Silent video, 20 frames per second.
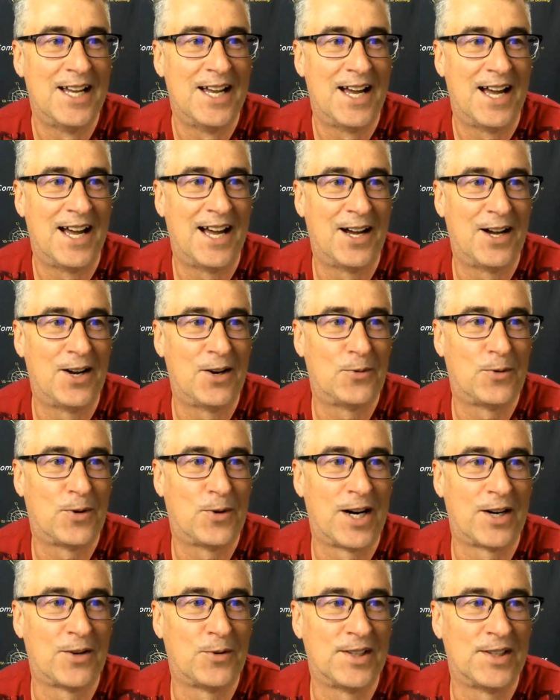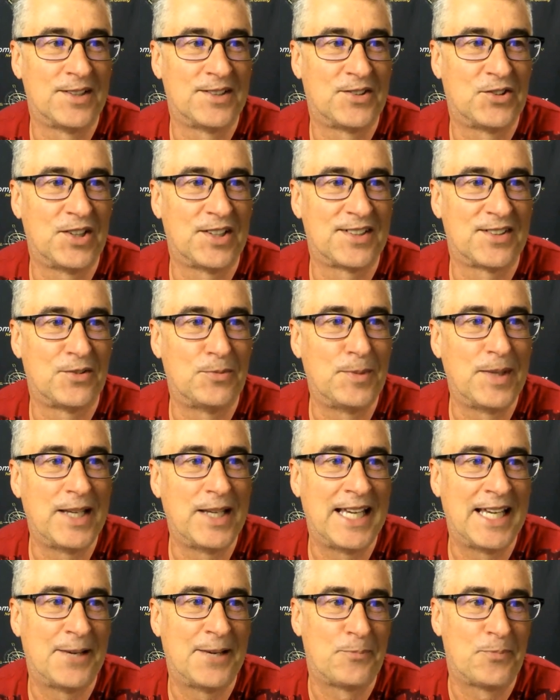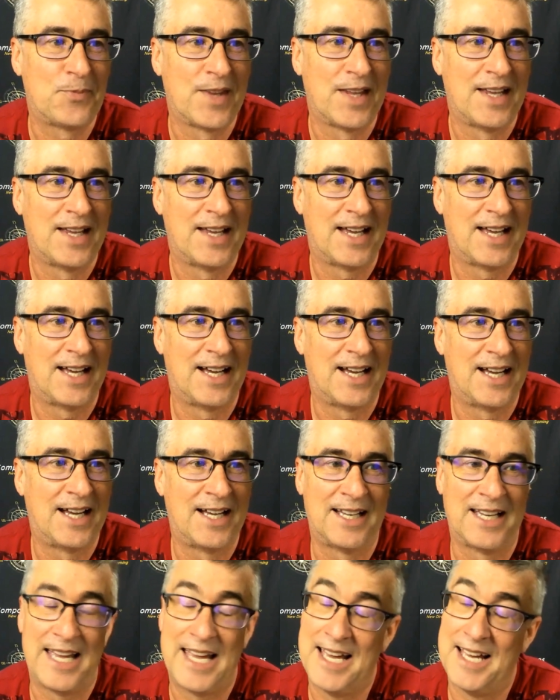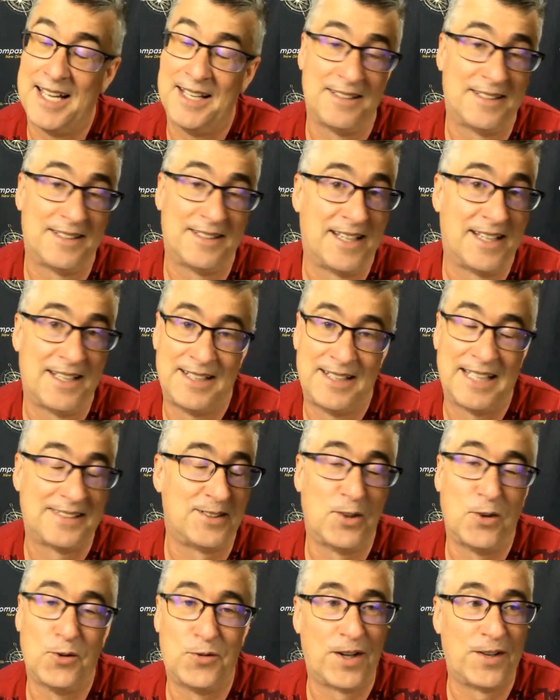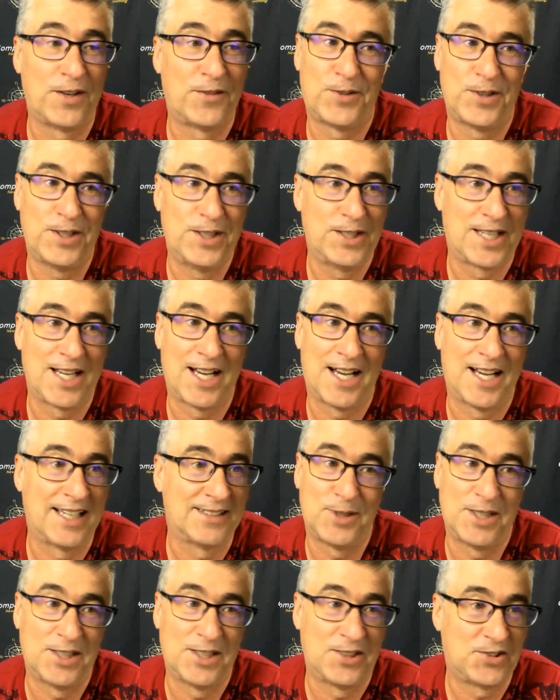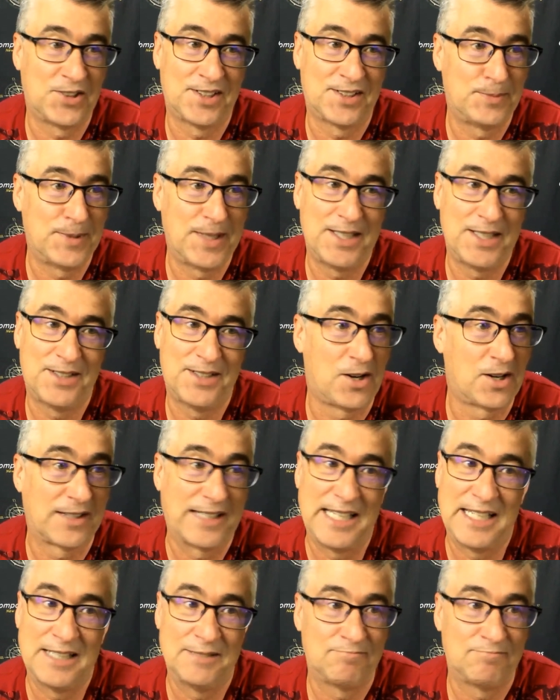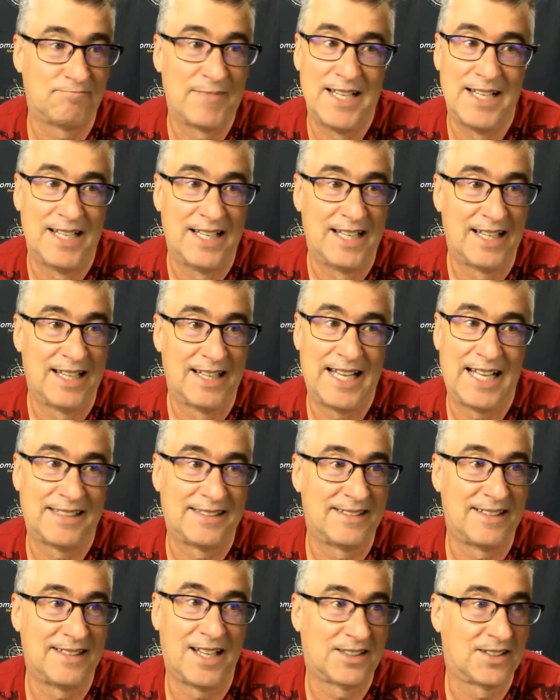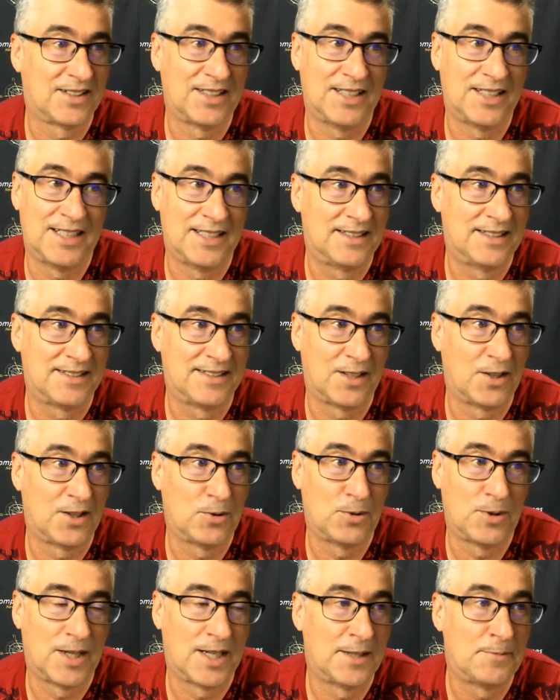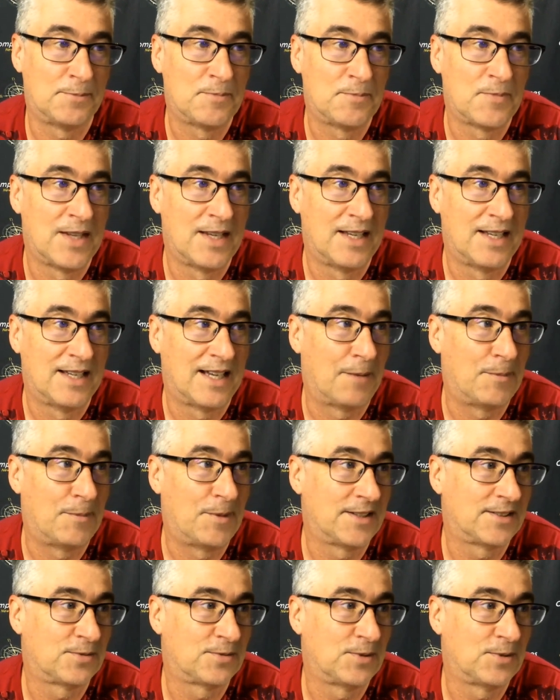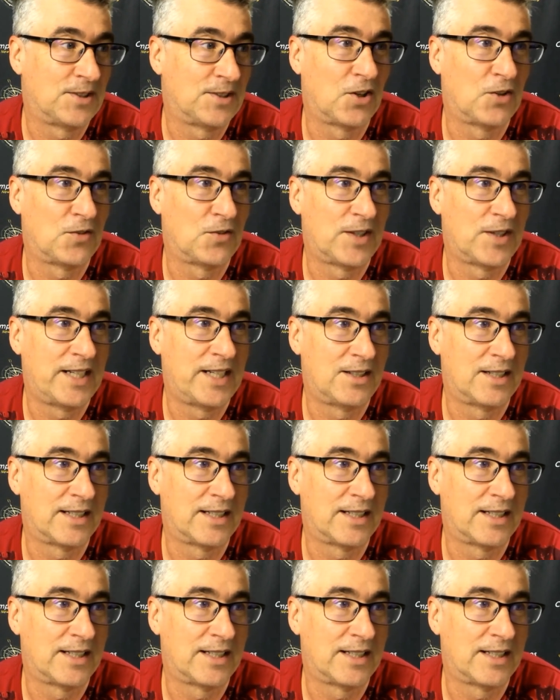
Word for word: uh, where it was just me uh, and uh, that's no fun for you guys when it's just me talking. That's not good. So uh, I'm going to switch over here to